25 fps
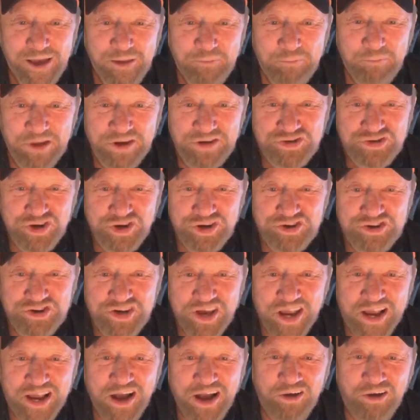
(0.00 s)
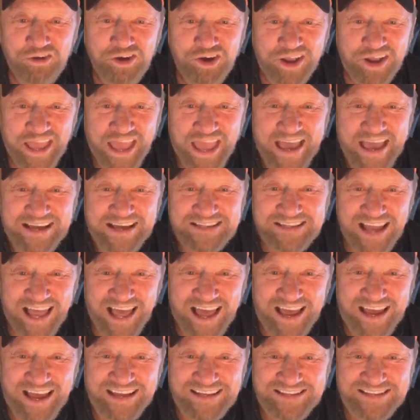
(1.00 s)
Be sure and check all your gas
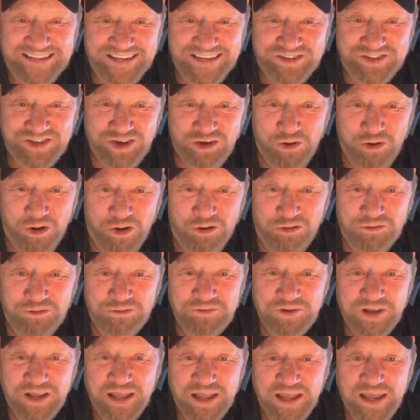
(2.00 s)
lines and so on.